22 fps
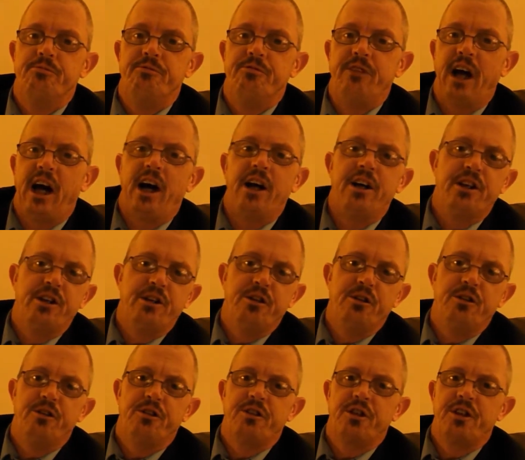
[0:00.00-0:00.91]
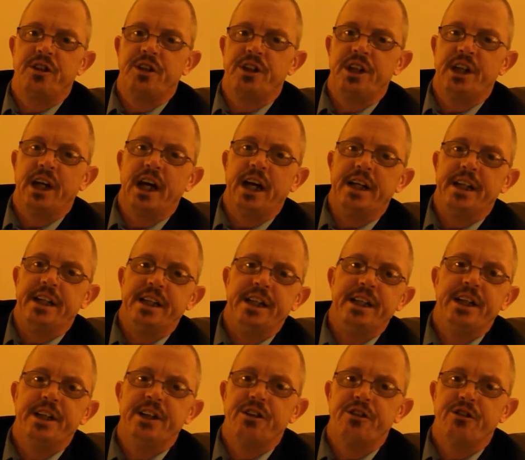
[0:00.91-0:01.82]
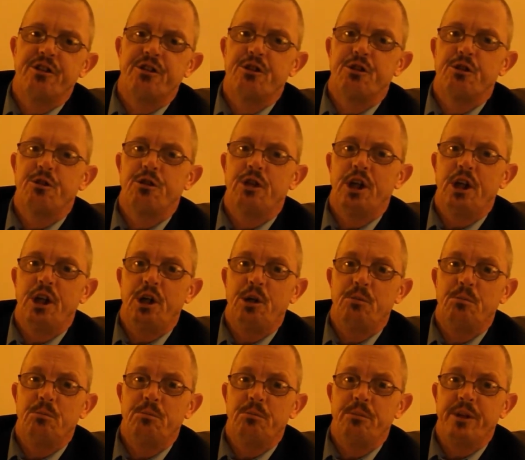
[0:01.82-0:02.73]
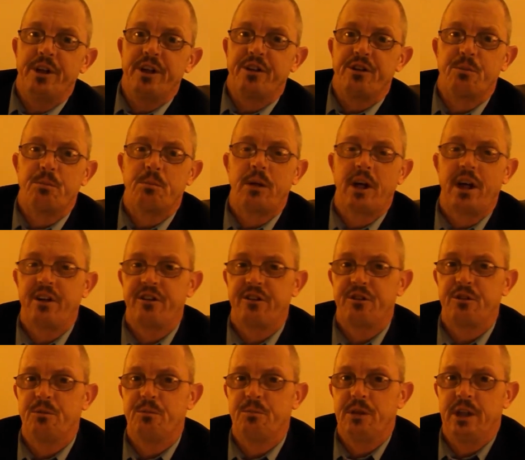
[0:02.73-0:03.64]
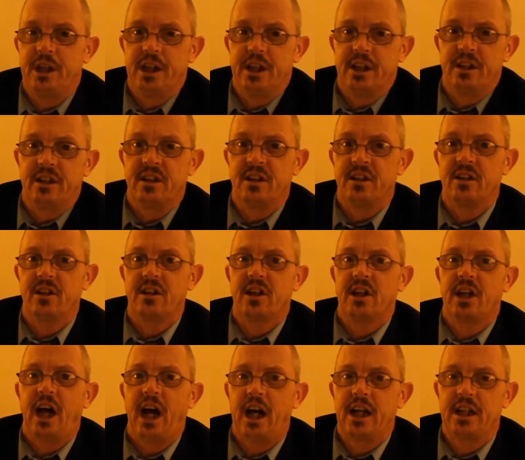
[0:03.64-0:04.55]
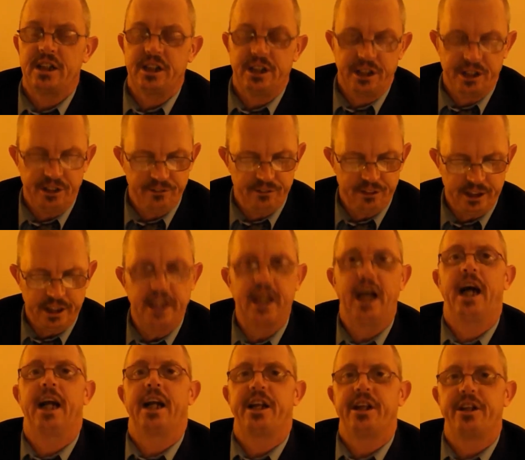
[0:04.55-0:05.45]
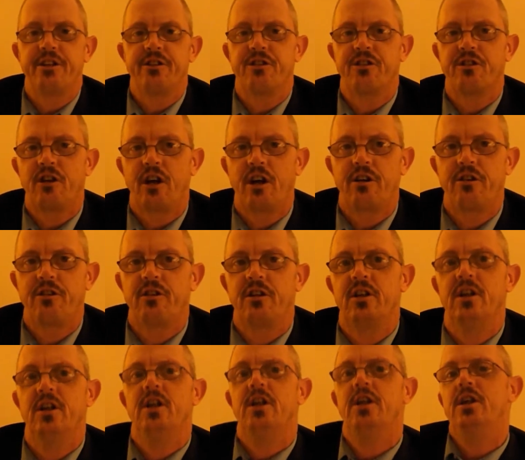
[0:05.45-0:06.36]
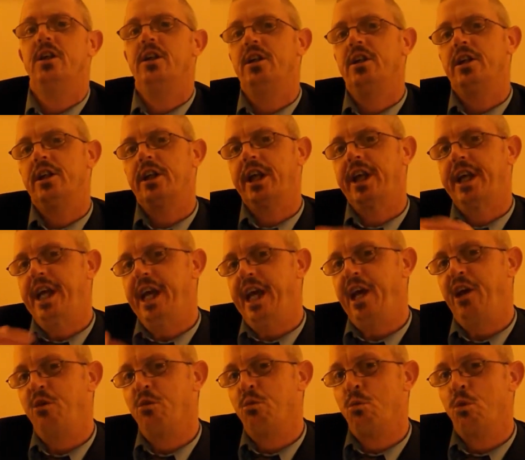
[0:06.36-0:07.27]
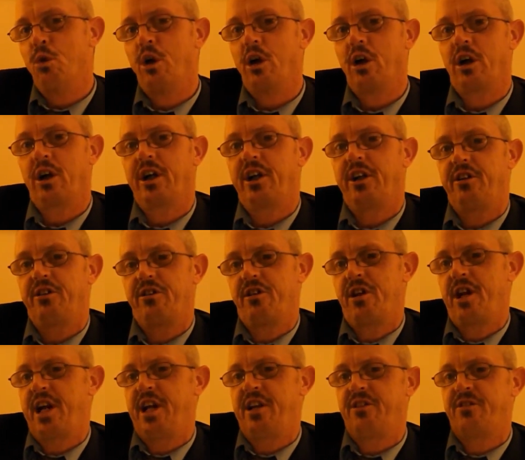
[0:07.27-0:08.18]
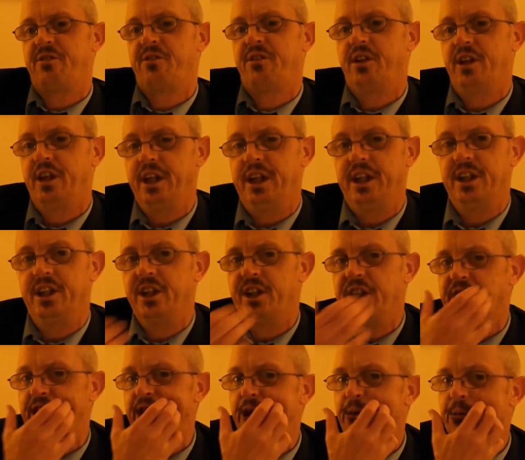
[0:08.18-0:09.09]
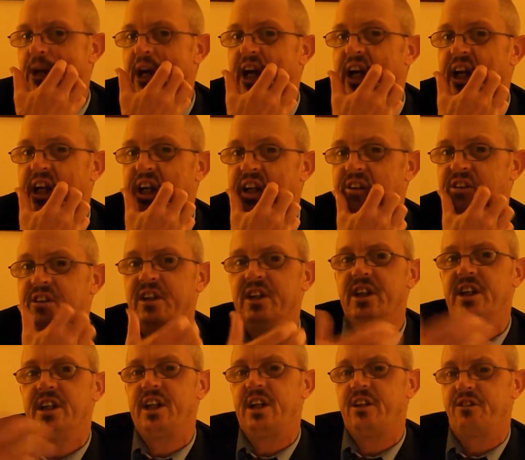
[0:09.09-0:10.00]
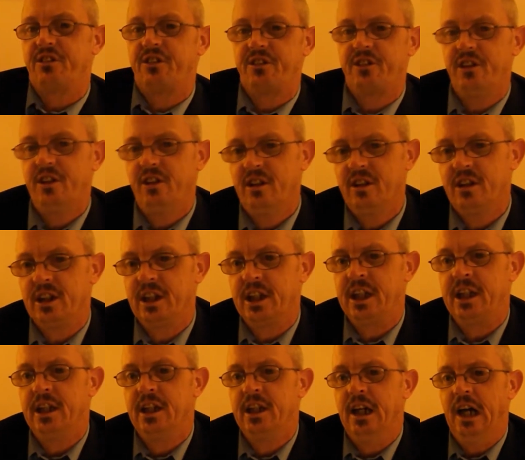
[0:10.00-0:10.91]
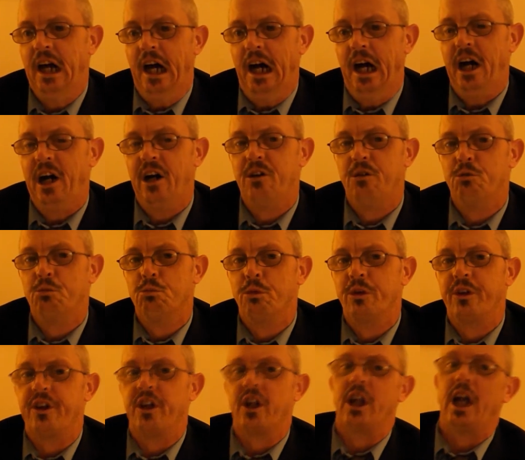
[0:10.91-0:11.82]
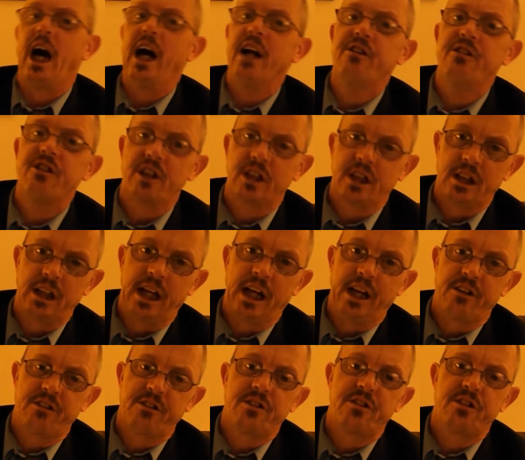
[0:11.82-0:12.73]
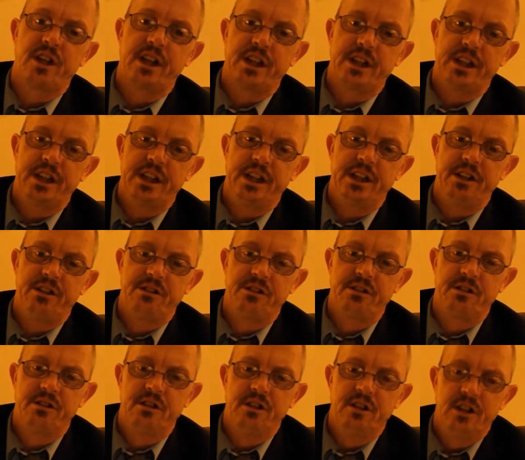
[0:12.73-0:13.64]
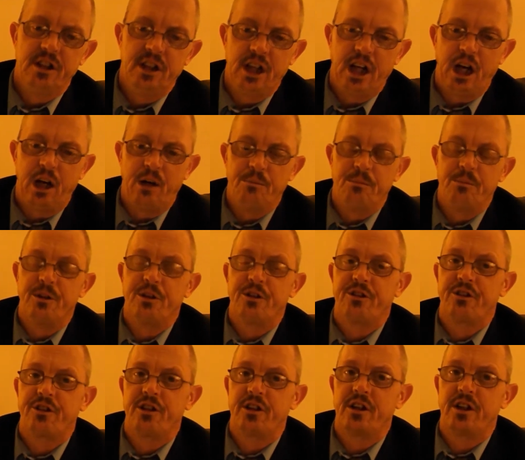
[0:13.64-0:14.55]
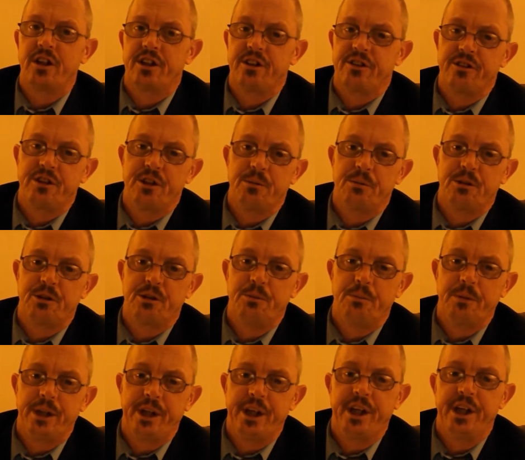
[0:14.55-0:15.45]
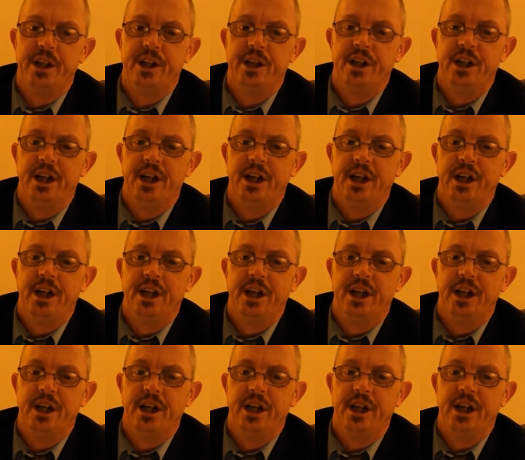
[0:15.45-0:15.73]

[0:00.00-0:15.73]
values and the ideas expressed in cognitively guided instruction can work and transfer into the humanities. Now, certainly, with the logic classes I teach, there certainly seems to be